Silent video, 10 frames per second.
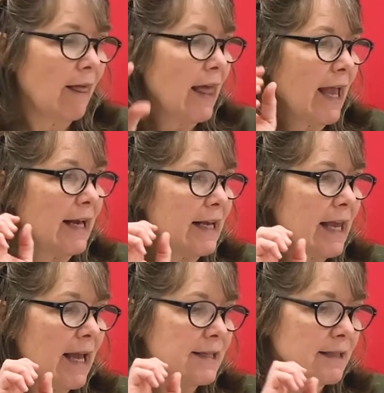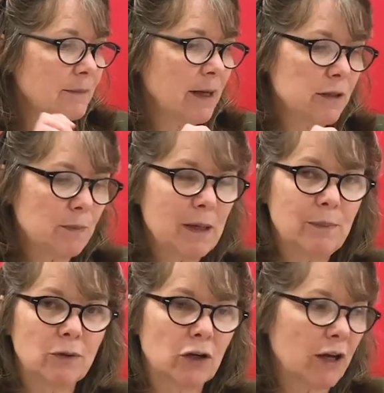And again, sometimes
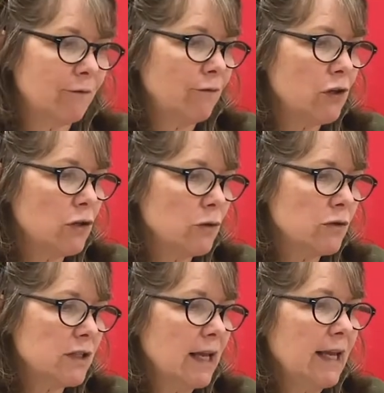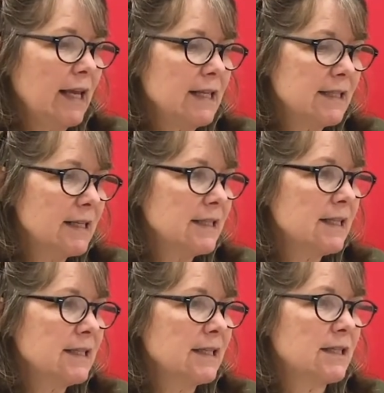people are confused. Since
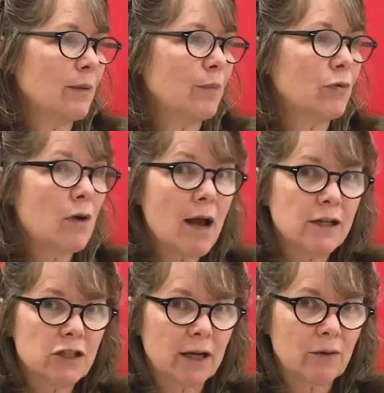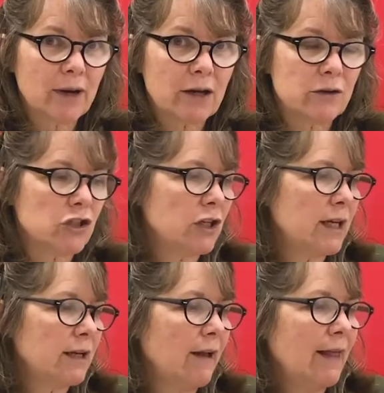this is the project record
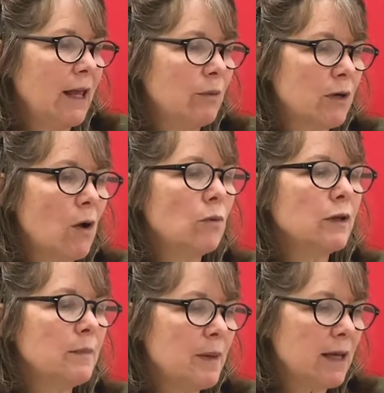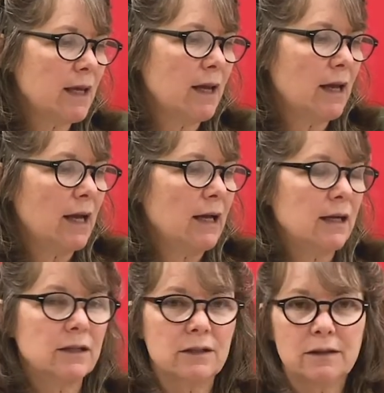sheet, it would only be
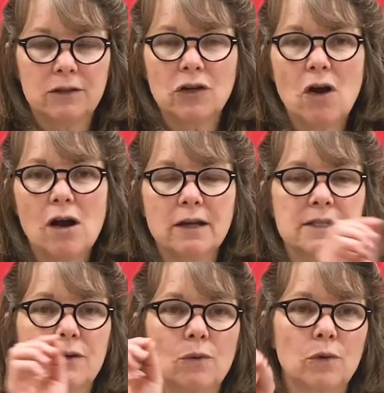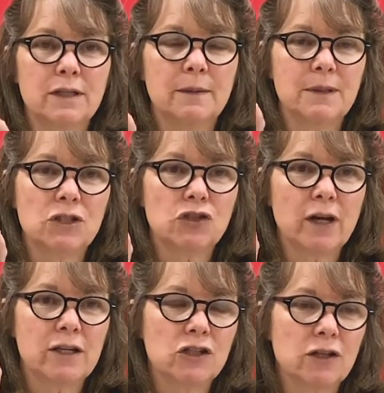talks or
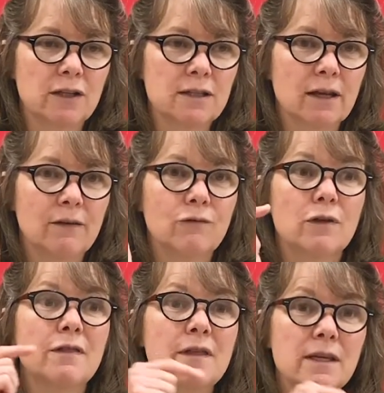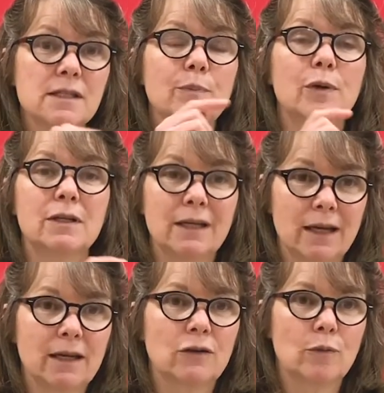demonstrations for this
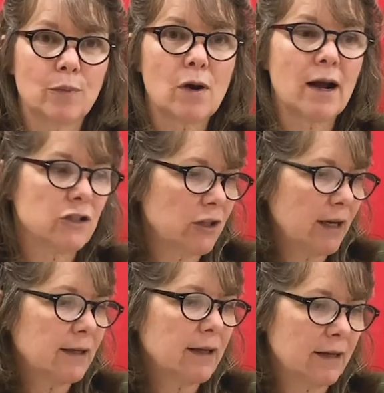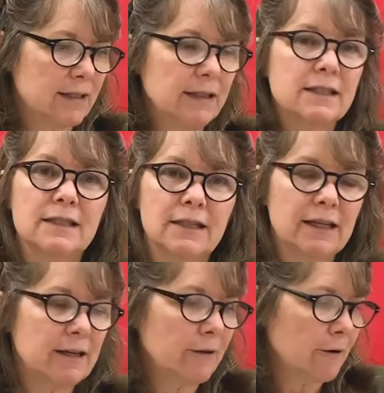particular project as listed
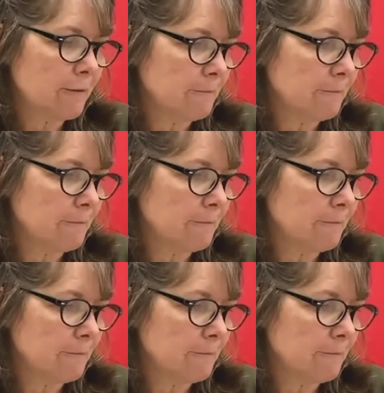here.